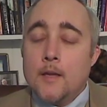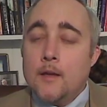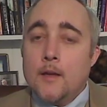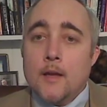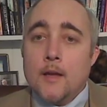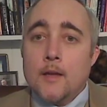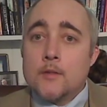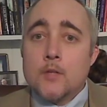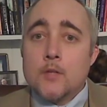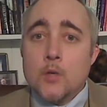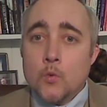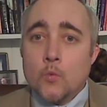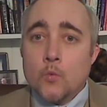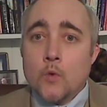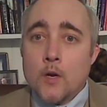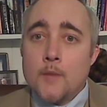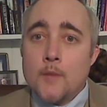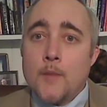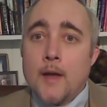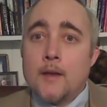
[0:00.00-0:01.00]
And don't
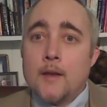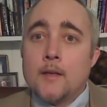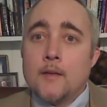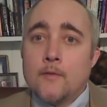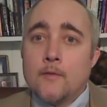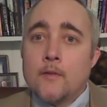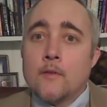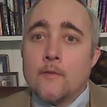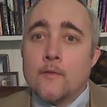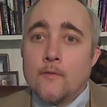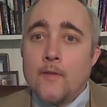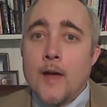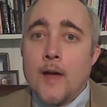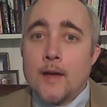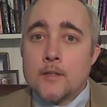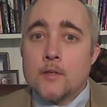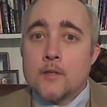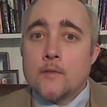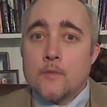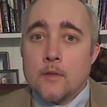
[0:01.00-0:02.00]
worry about it if you're in
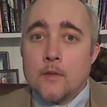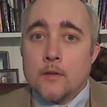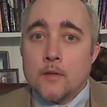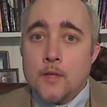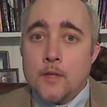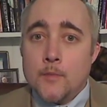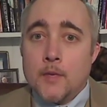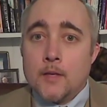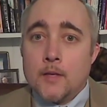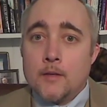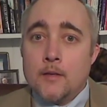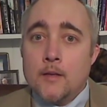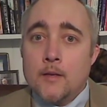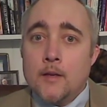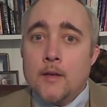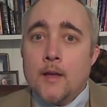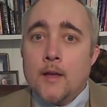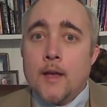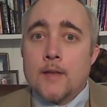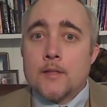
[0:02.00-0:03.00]
fact over the limit,
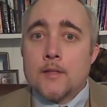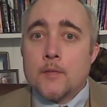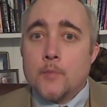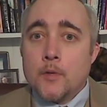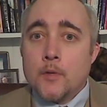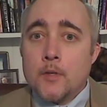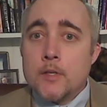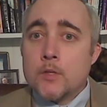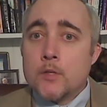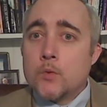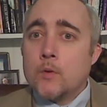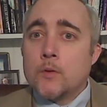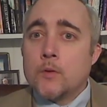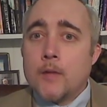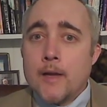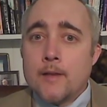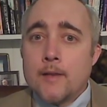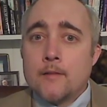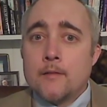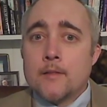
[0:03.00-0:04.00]
as the police will
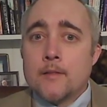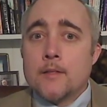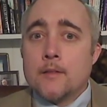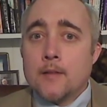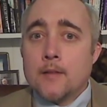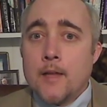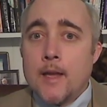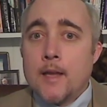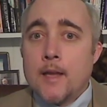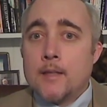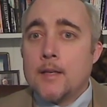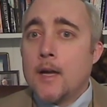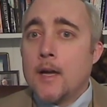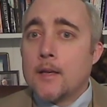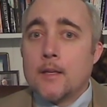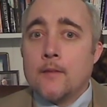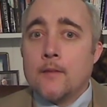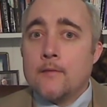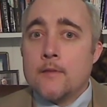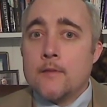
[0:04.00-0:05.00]
likely delay and not
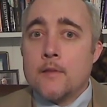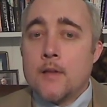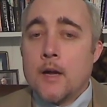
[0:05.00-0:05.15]
give you the